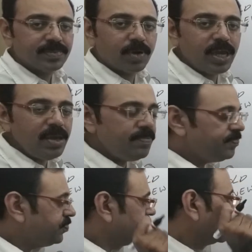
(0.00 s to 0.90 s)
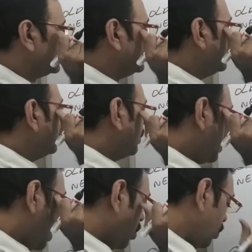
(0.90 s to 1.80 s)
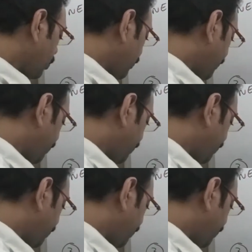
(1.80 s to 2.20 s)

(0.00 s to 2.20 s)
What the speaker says: Okay? Now,